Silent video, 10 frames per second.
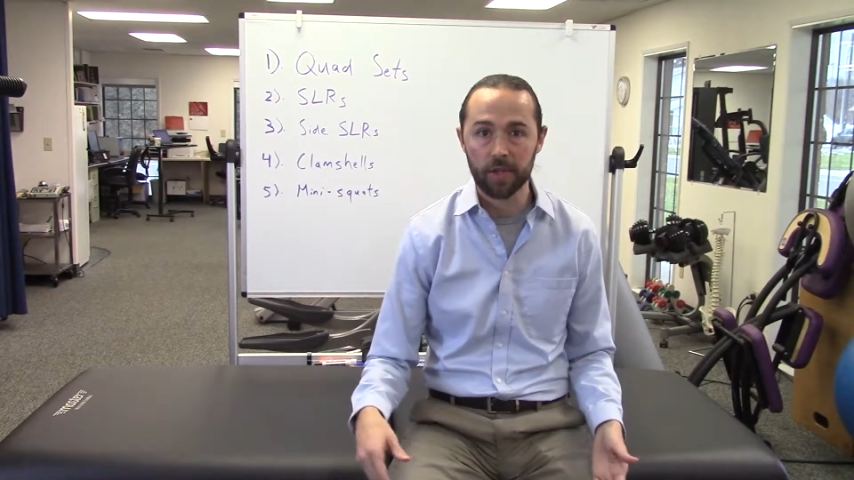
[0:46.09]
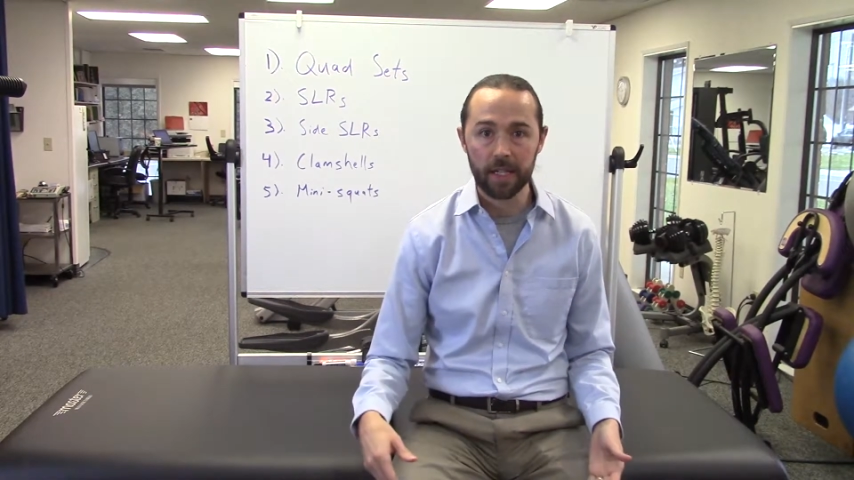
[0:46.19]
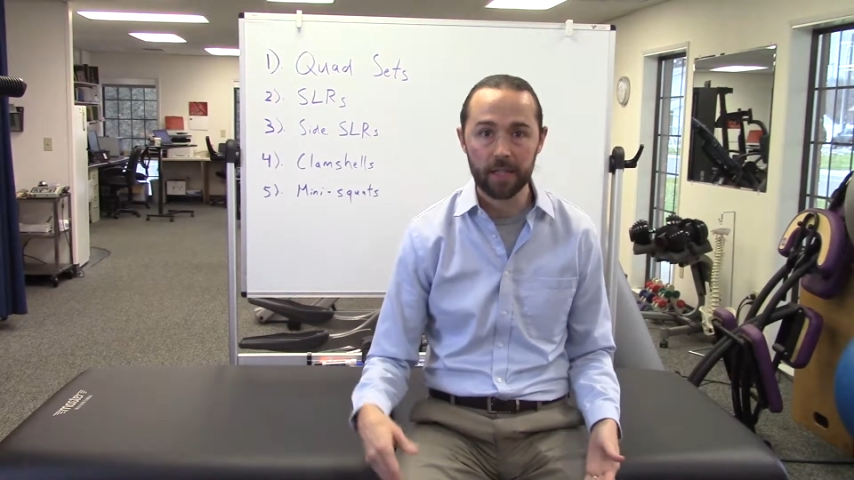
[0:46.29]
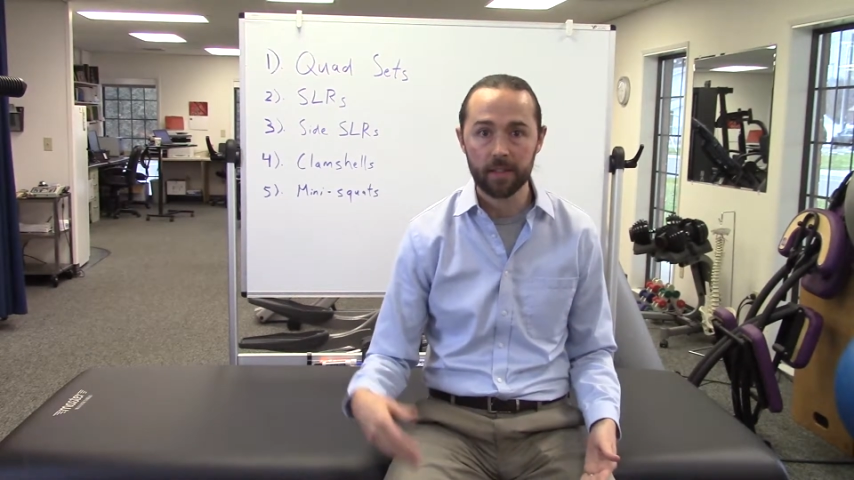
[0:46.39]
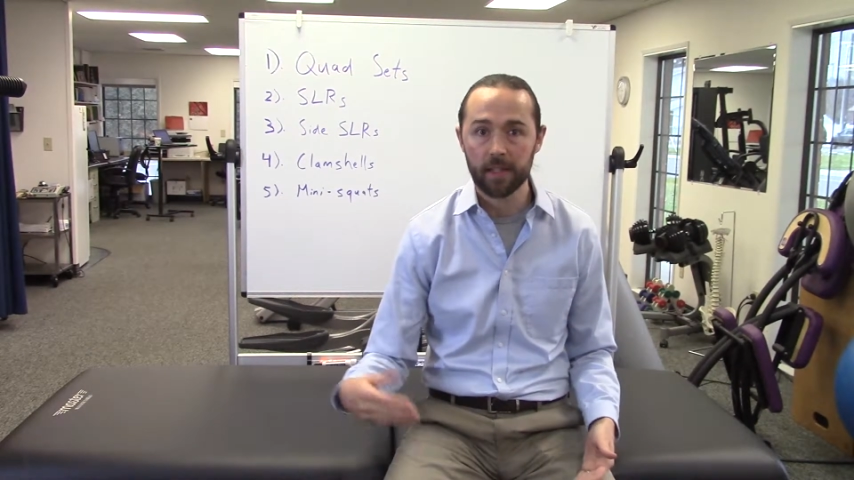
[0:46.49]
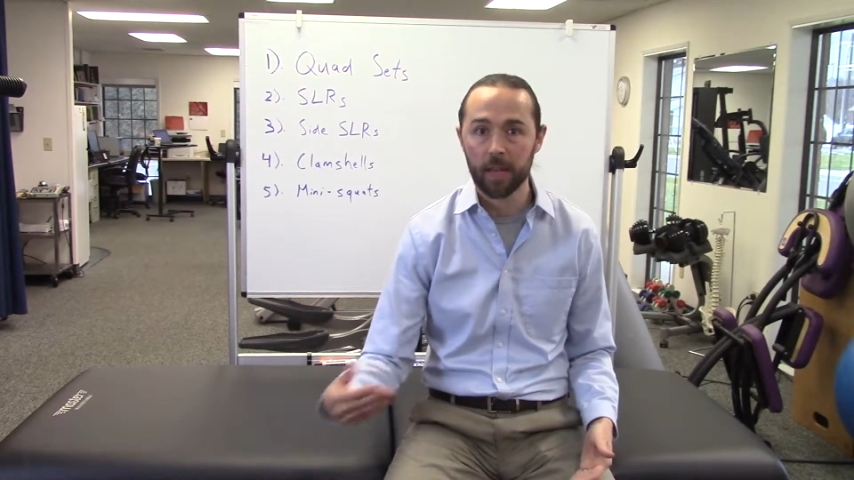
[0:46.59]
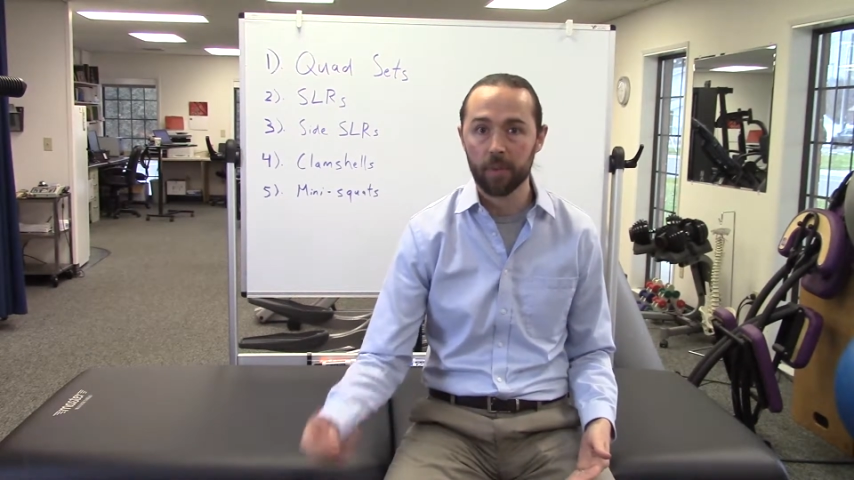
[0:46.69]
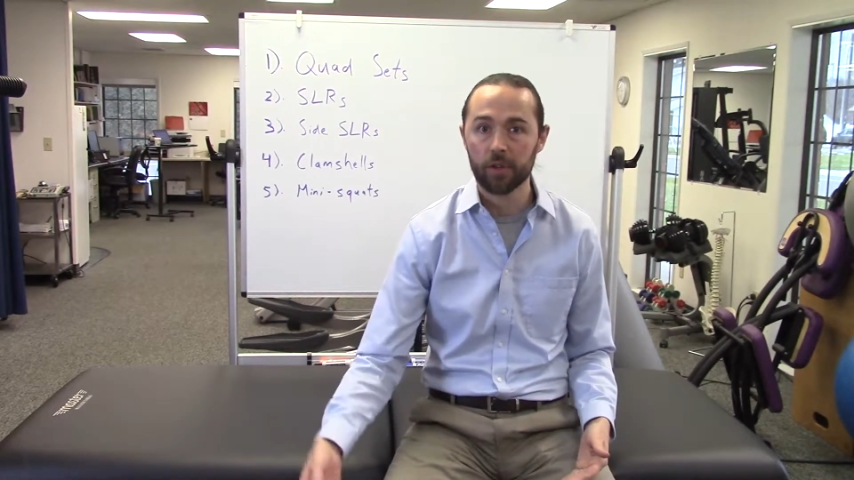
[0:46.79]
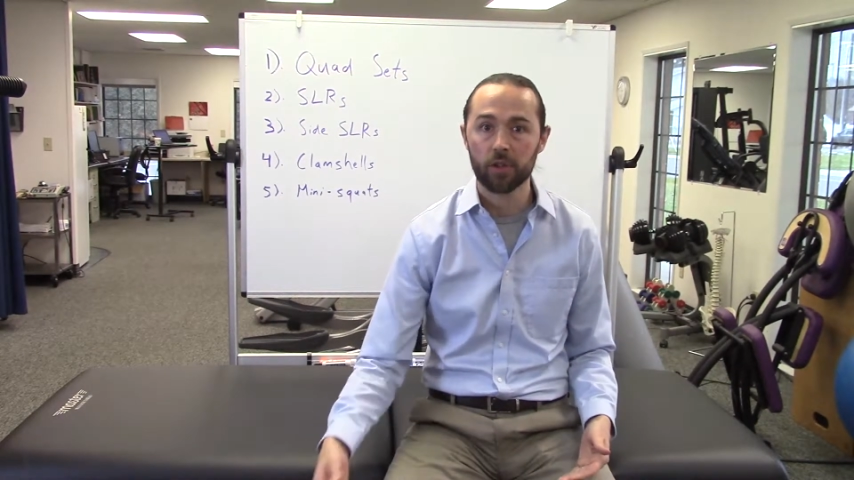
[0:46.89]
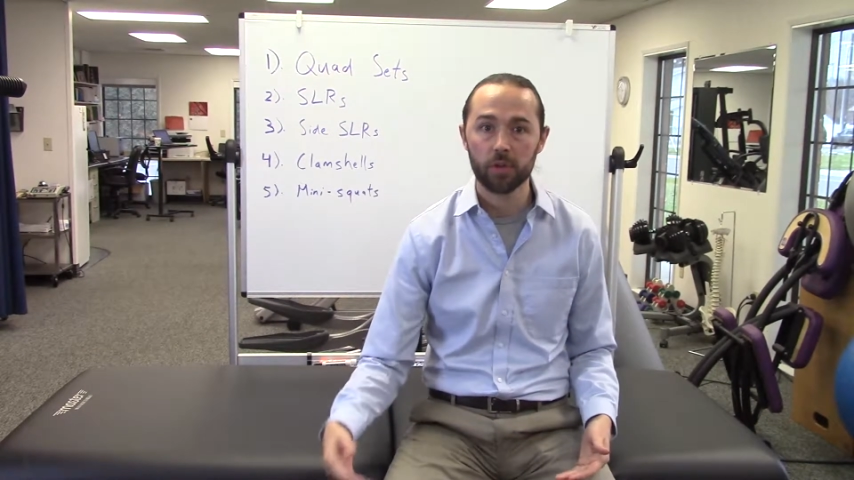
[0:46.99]
knees, hip
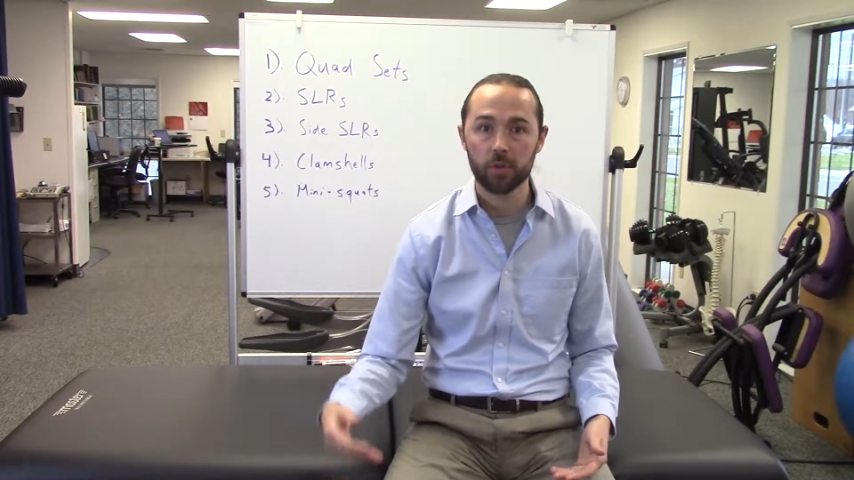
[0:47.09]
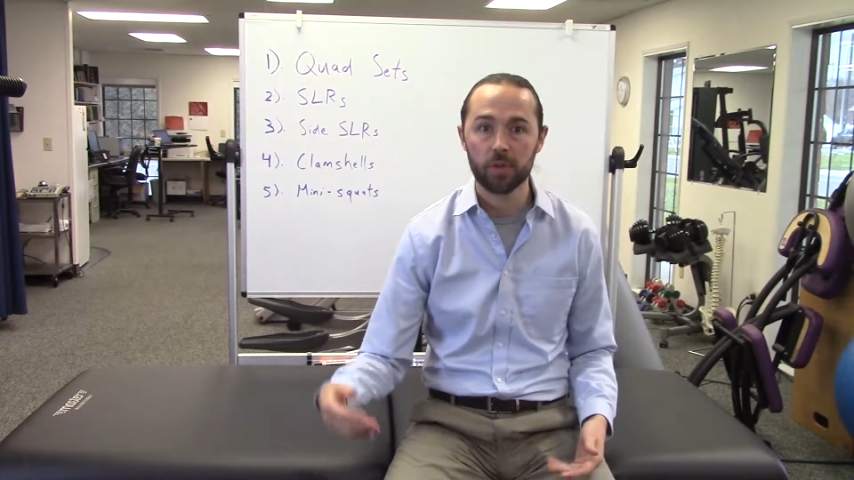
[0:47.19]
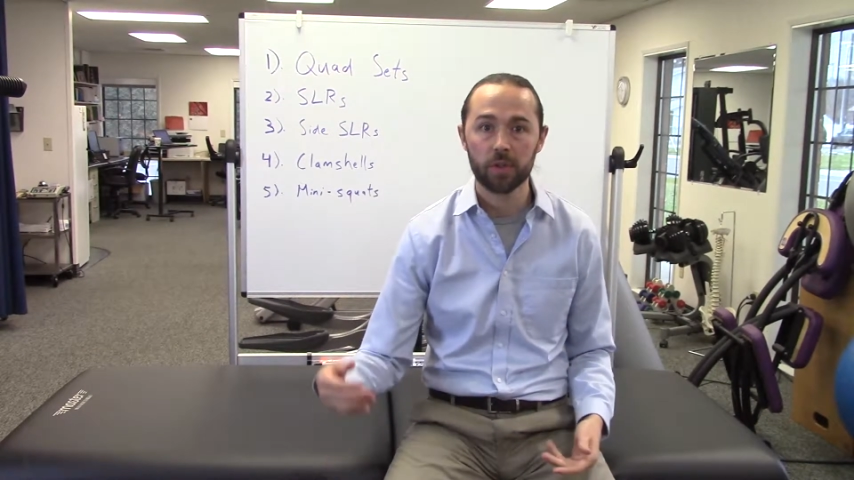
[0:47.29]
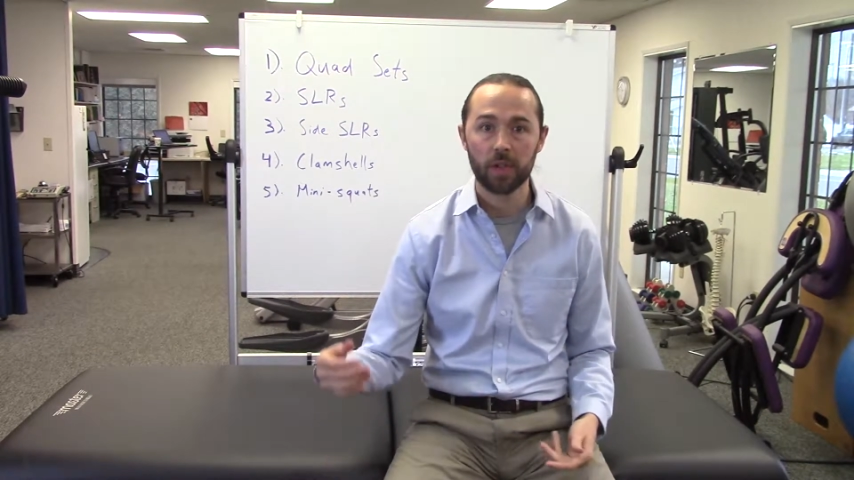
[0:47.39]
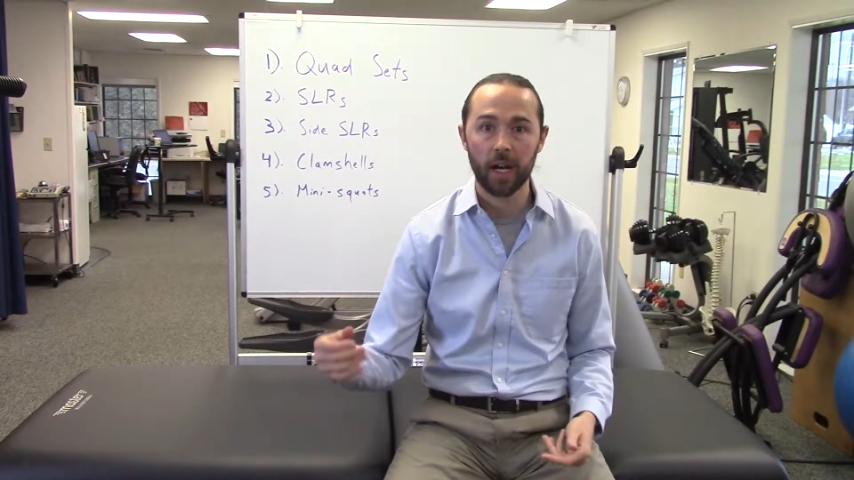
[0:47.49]
issues,